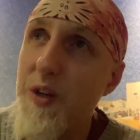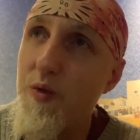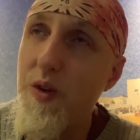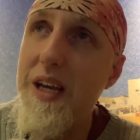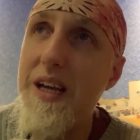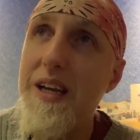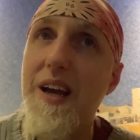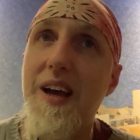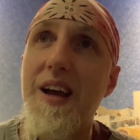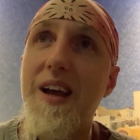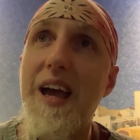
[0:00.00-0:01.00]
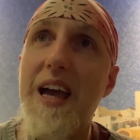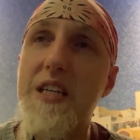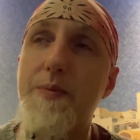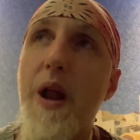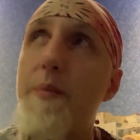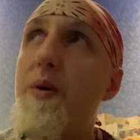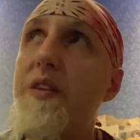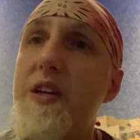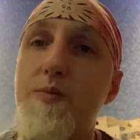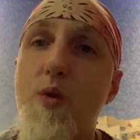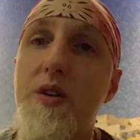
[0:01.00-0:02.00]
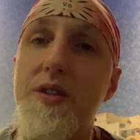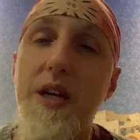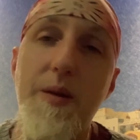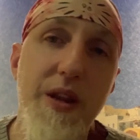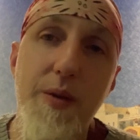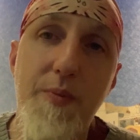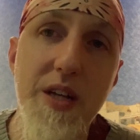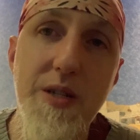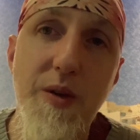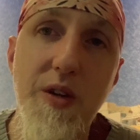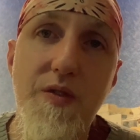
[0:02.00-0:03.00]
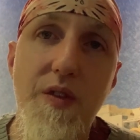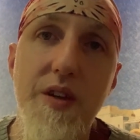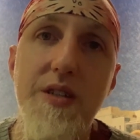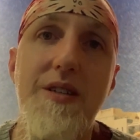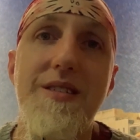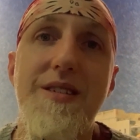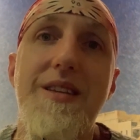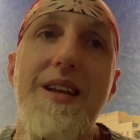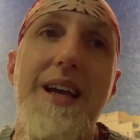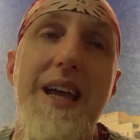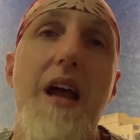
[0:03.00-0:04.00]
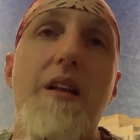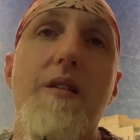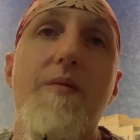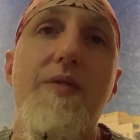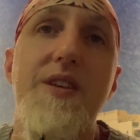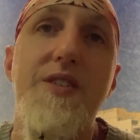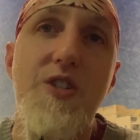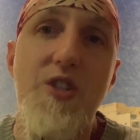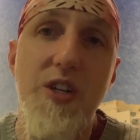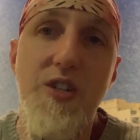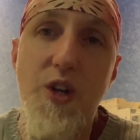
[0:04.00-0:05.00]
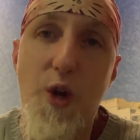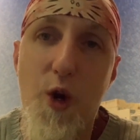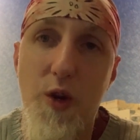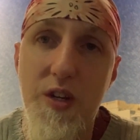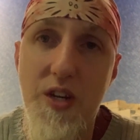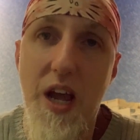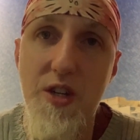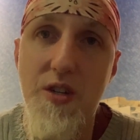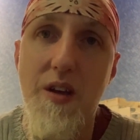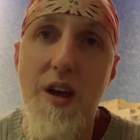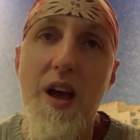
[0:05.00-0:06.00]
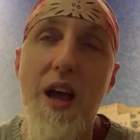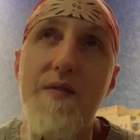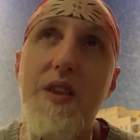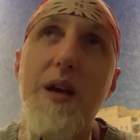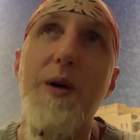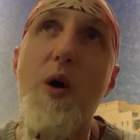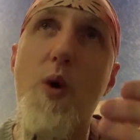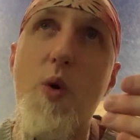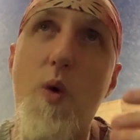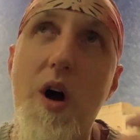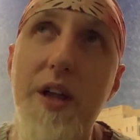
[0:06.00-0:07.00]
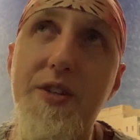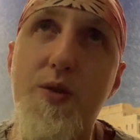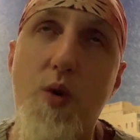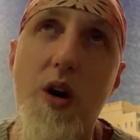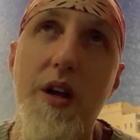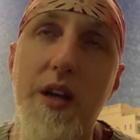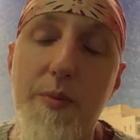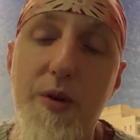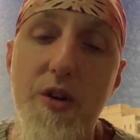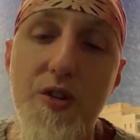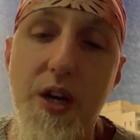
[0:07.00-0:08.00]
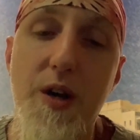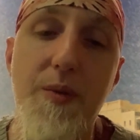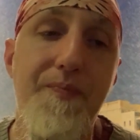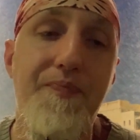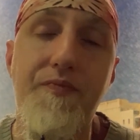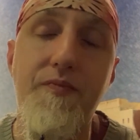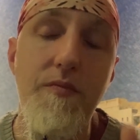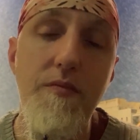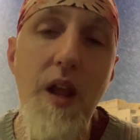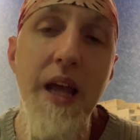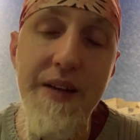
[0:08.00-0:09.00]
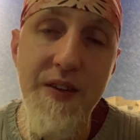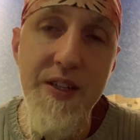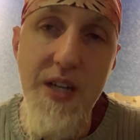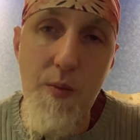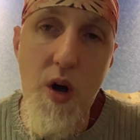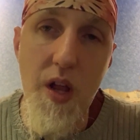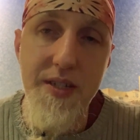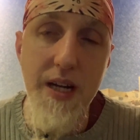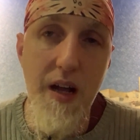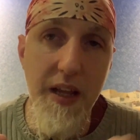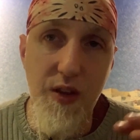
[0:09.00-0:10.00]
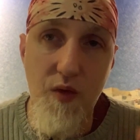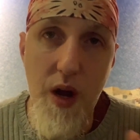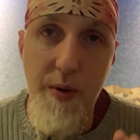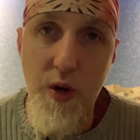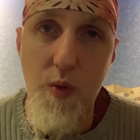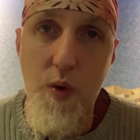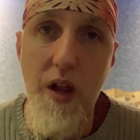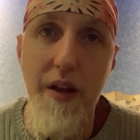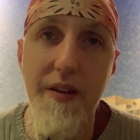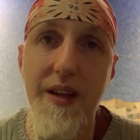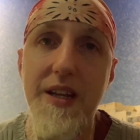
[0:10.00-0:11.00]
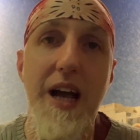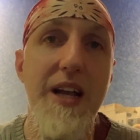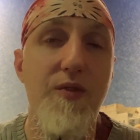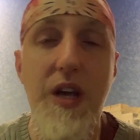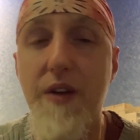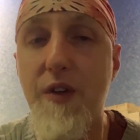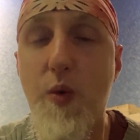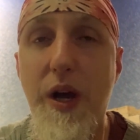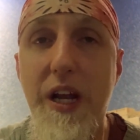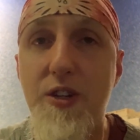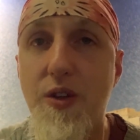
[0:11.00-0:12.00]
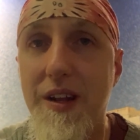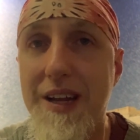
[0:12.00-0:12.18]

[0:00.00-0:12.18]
really expand upon these more and seeing about the possibilities for this. Because, again, this is just the early stage. If you think about where wallets were a couple years ago, and even some wallets now, like the Robinhood wallet, I kind of equated to the